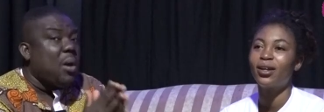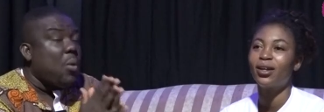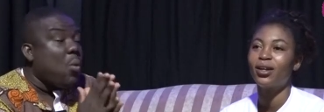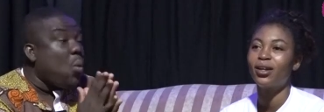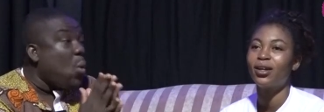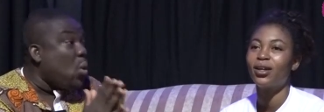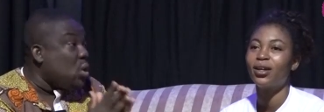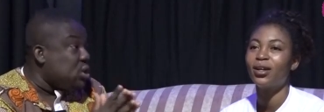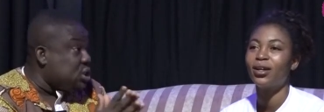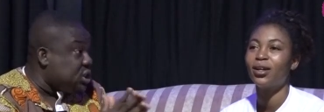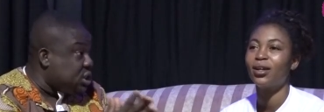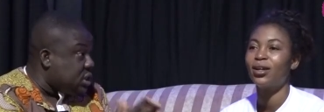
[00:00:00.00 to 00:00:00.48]
Speaker 1: are
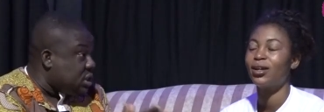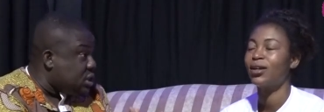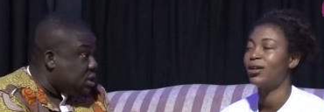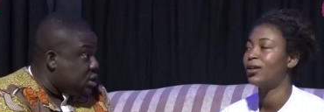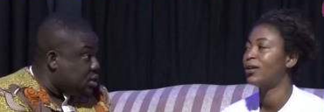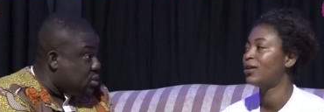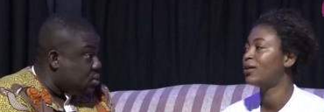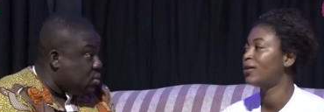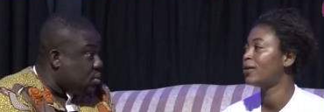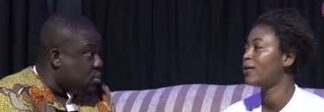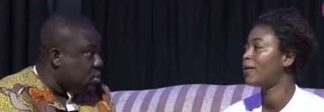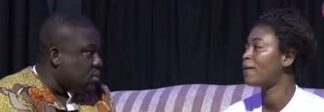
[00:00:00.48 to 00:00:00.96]
watching
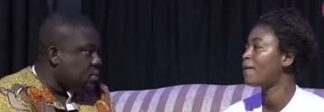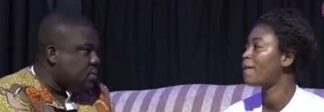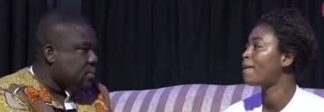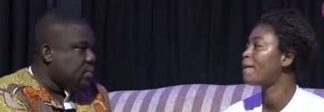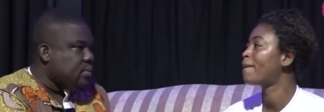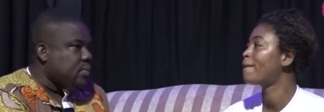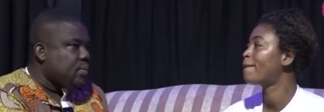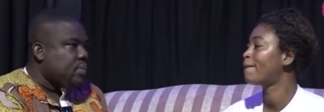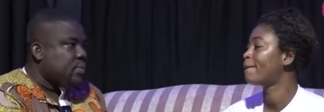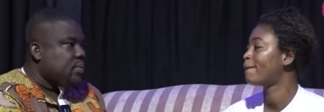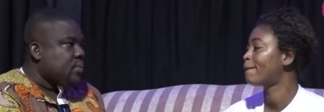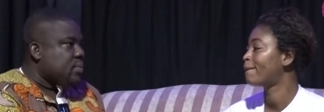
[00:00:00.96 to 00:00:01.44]
you.
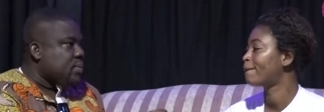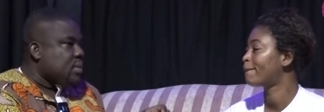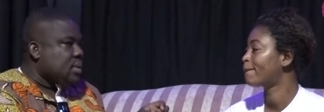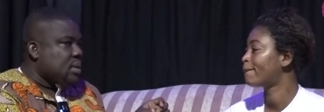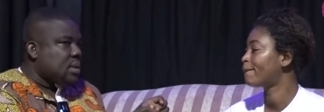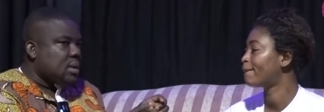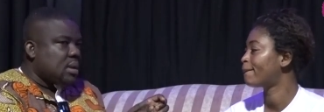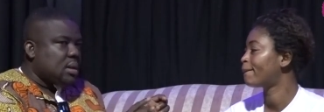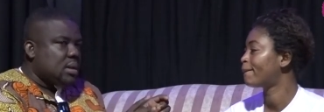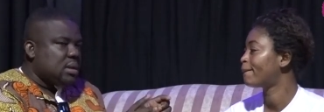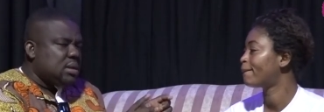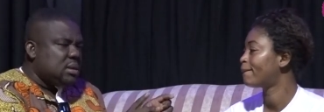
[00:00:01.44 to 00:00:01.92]

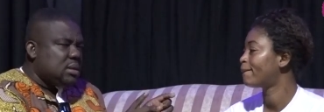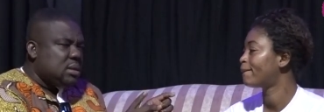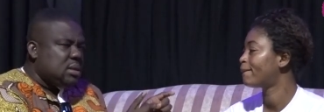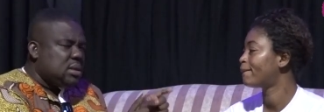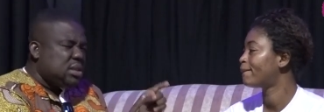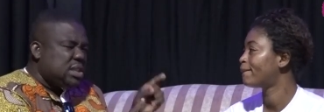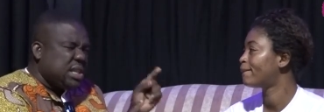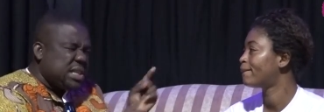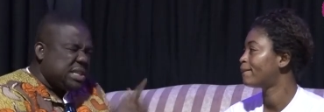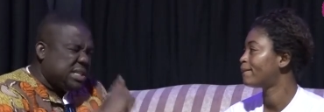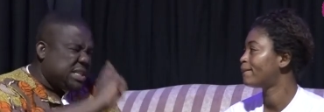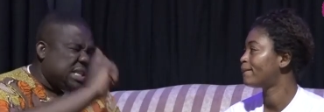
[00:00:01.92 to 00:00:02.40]

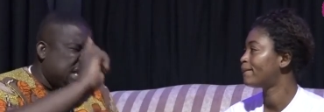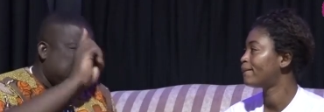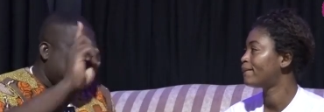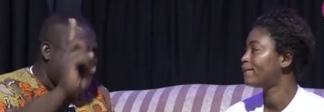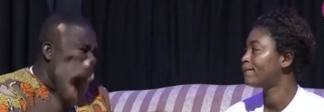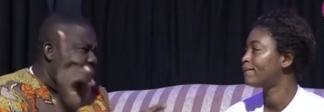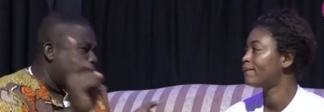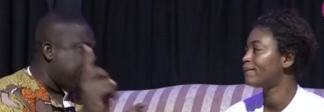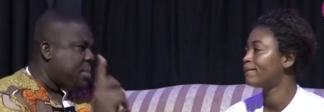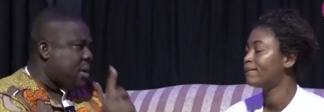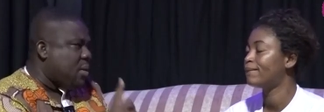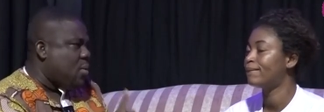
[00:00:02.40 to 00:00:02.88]
Just
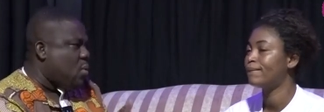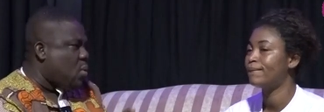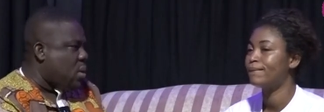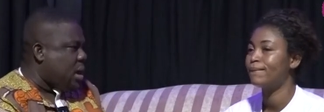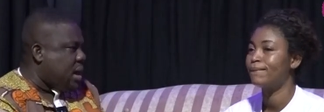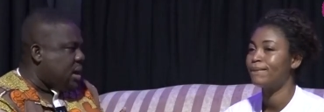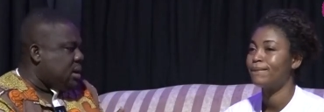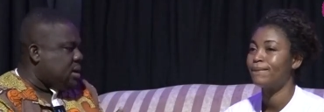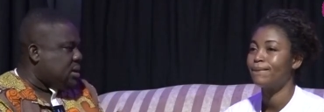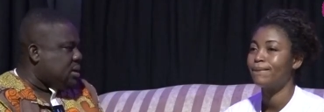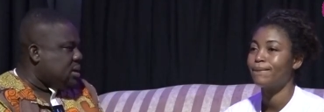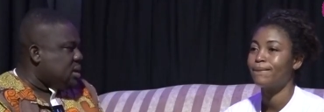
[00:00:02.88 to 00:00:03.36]
give them a
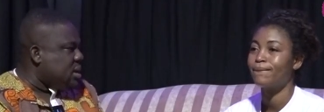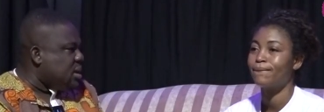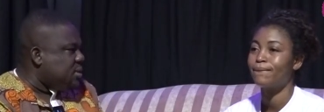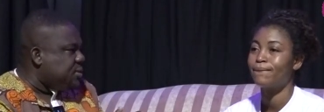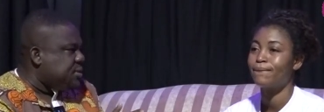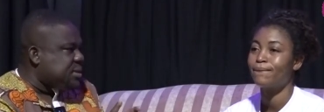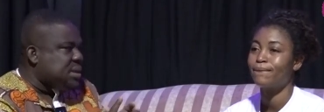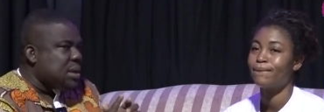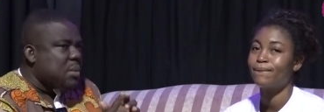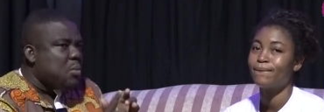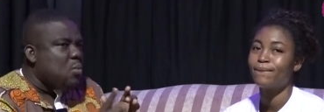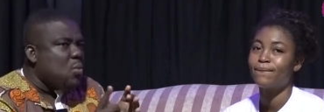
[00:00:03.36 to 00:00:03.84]
word.
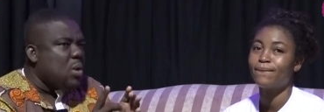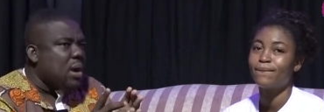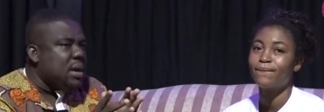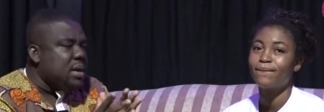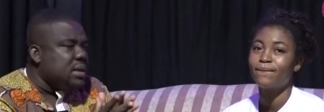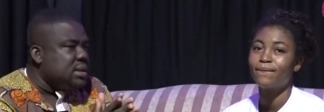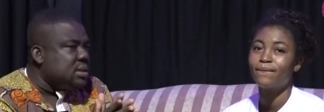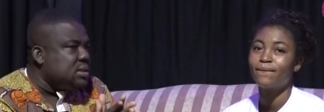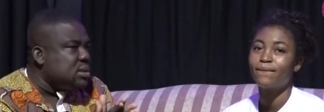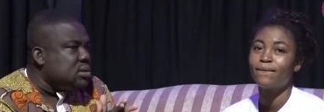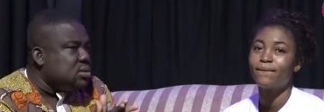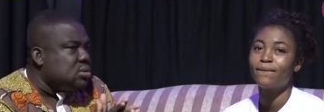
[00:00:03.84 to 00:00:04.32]
If
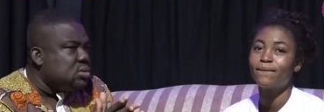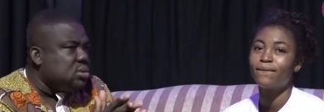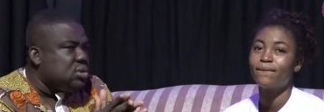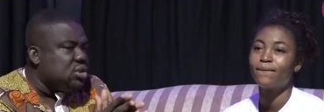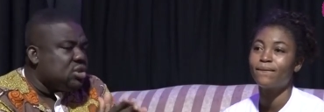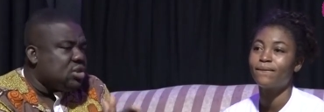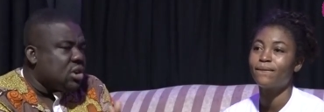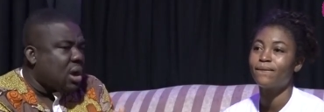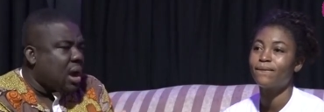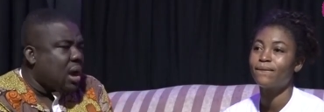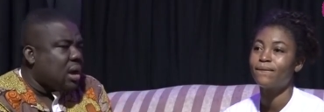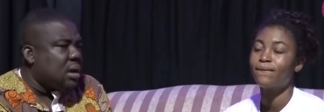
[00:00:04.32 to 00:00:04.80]
someone is
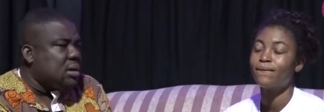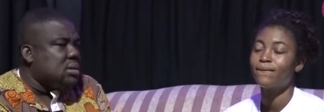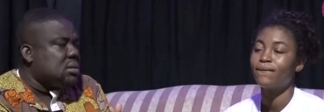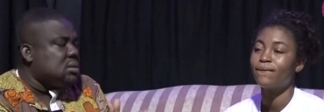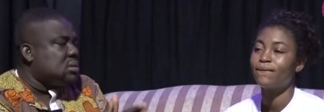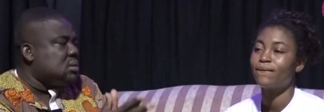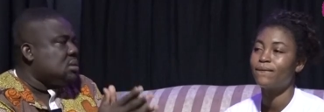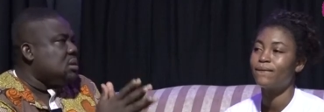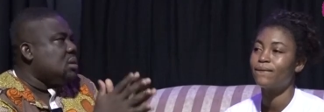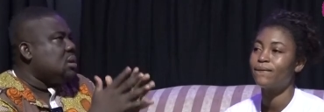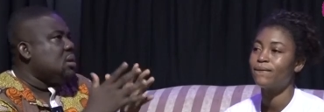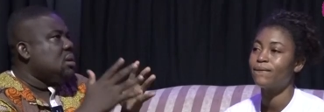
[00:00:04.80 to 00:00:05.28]
into
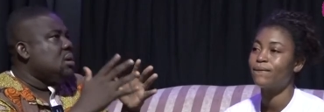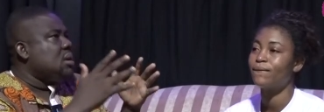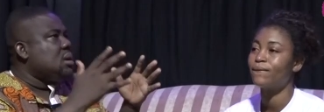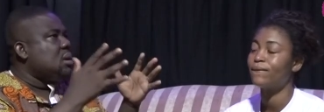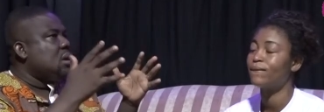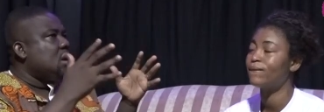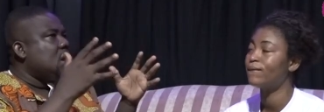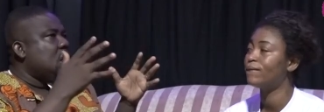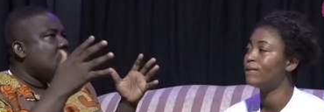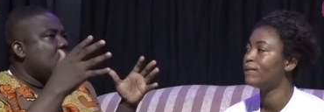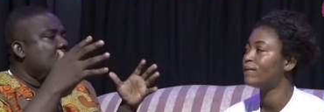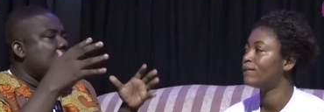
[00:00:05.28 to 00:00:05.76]
drugs,
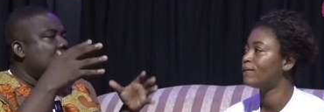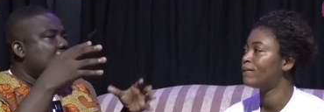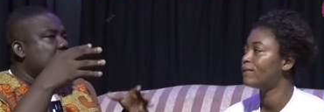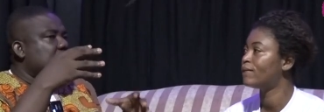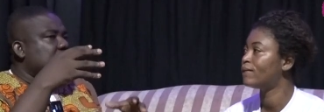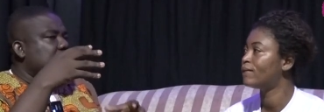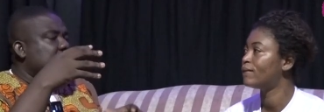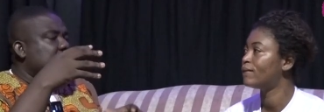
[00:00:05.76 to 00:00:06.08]
uh,